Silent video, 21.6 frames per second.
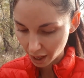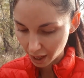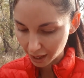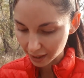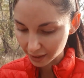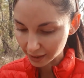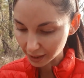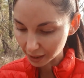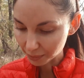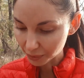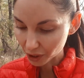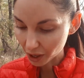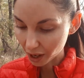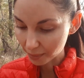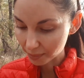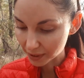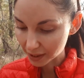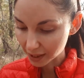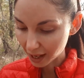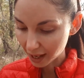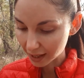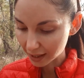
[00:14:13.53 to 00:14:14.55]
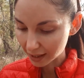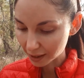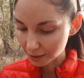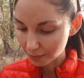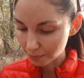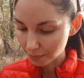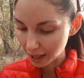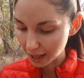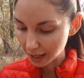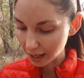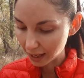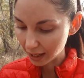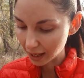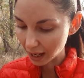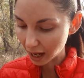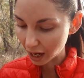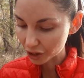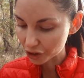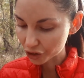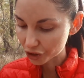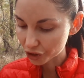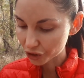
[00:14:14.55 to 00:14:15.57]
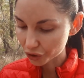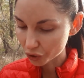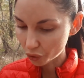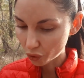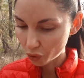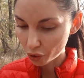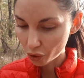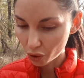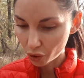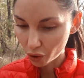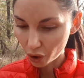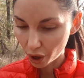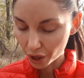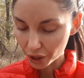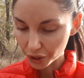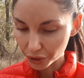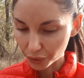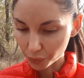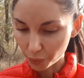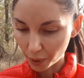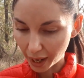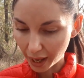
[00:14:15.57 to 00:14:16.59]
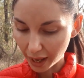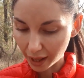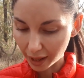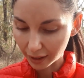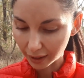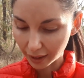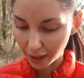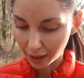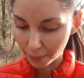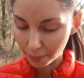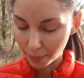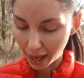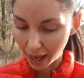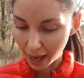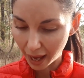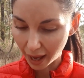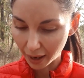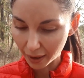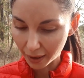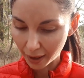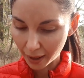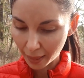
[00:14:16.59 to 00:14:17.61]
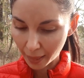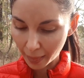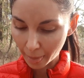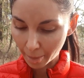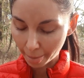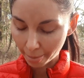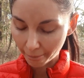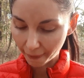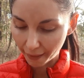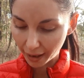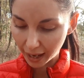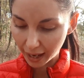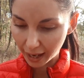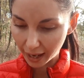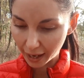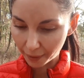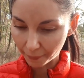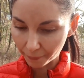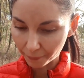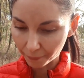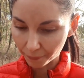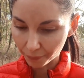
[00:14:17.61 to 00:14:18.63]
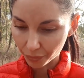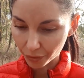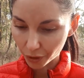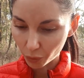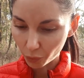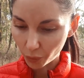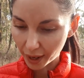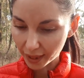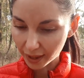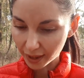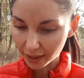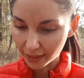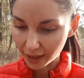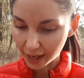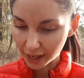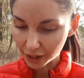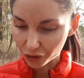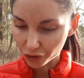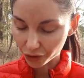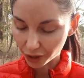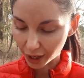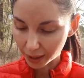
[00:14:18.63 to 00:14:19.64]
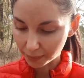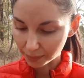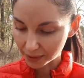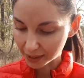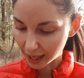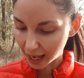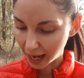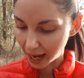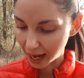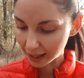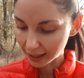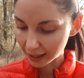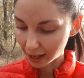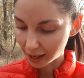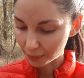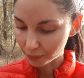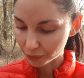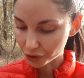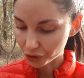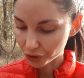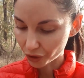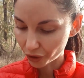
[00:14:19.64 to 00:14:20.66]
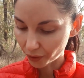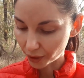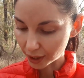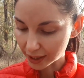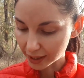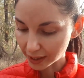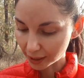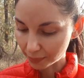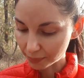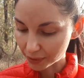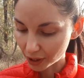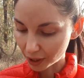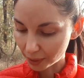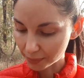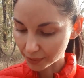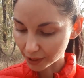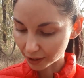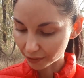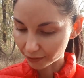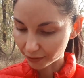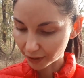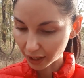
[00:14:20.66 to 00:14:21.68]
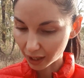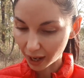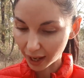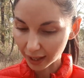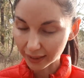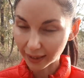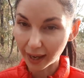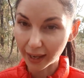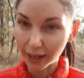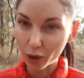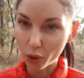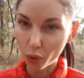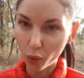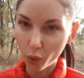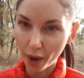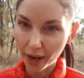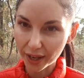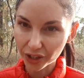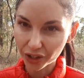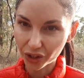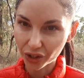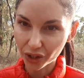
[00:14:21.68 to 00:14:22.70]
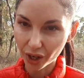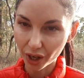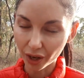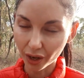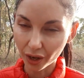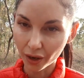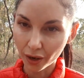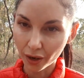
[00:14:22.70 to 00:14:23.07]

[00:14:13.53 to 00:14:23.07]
sometimes they can be unsure as well about whether their dreams can come true, and sometimes I feel like they question